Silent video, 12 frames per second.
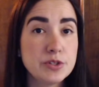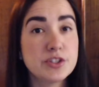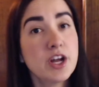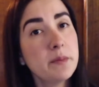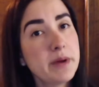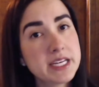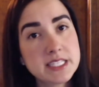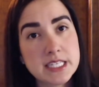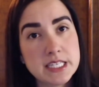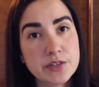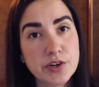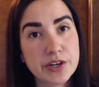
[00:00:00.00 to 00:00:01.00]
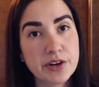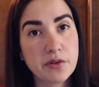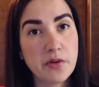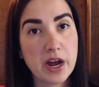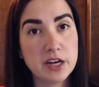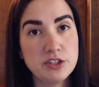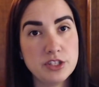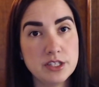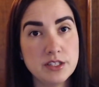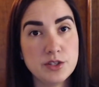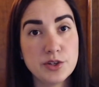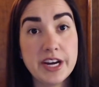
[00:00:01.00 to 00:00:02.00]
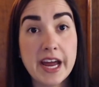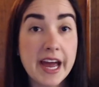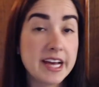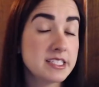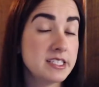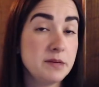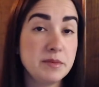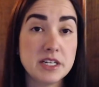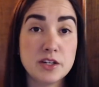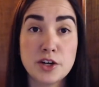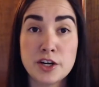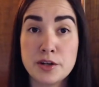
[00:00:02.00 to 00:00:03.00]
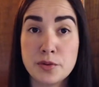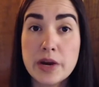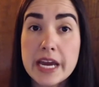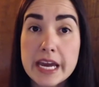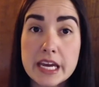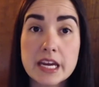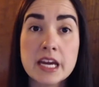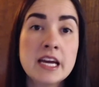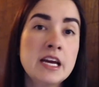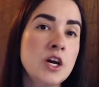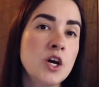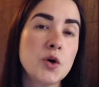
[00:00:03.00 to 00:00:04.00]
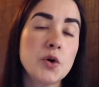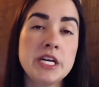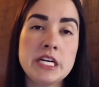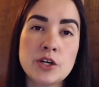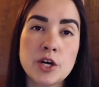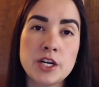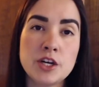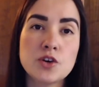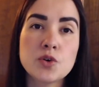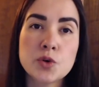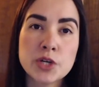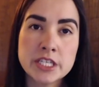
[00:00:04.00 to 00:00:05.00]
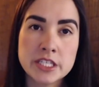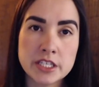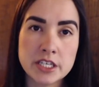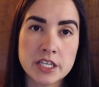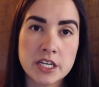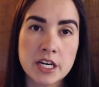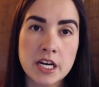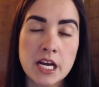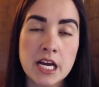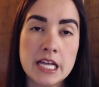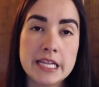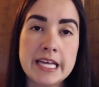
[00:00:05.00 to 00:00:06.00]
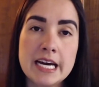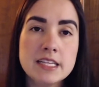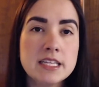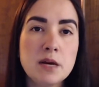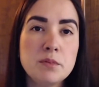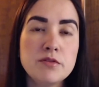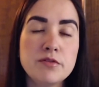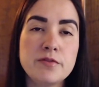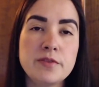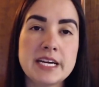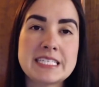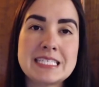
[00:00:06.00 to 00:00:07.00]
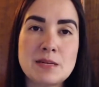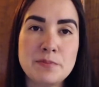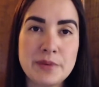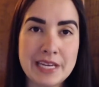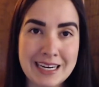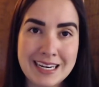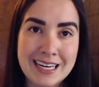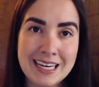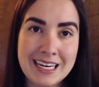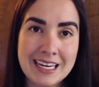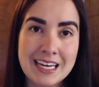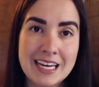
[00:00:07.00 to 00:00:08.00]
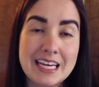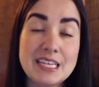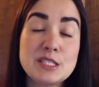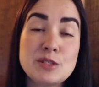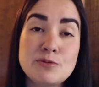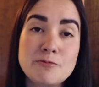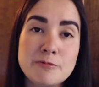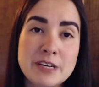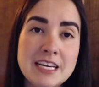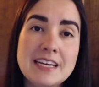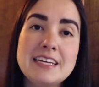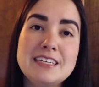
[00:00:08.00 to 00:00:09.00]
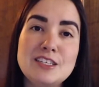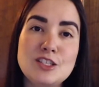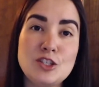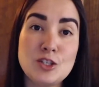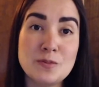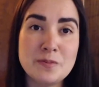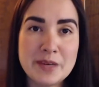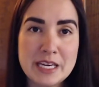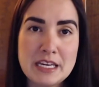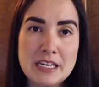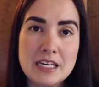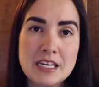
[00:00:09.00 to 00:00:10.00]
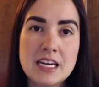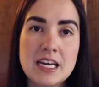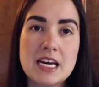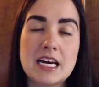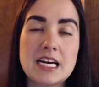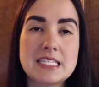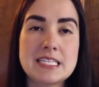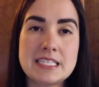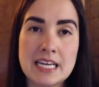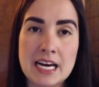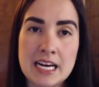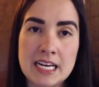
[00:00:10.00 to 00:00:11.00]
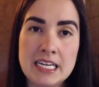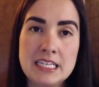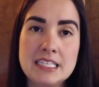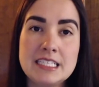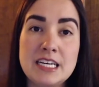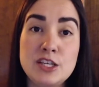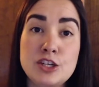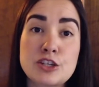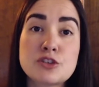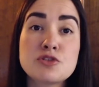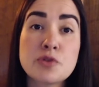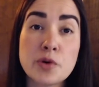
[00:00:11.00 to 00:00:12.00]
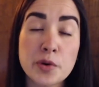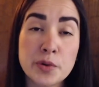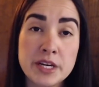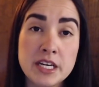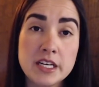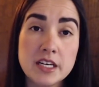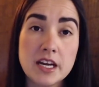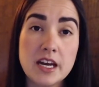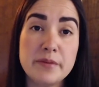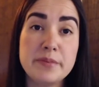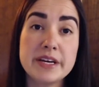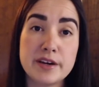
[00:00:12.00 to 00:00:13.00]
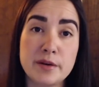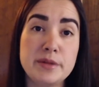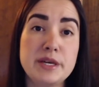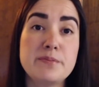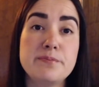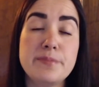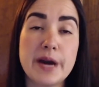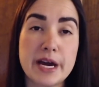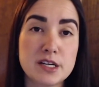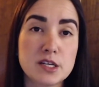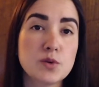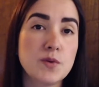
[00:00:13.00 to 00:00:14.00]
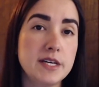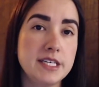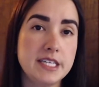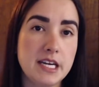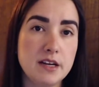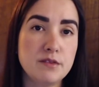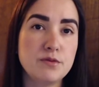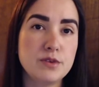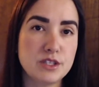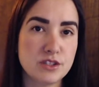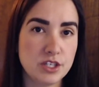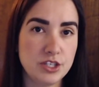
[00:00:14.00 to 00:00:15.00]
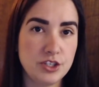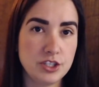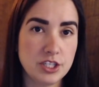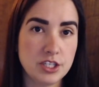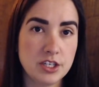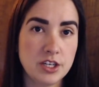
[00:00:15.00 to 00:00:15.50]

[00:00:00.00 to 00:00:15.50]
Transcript: stop asking certain questions or ask them in another way or in another order. That type of flexibility is really, to me, a sign that you're growing and becoming a better qualitative researcher.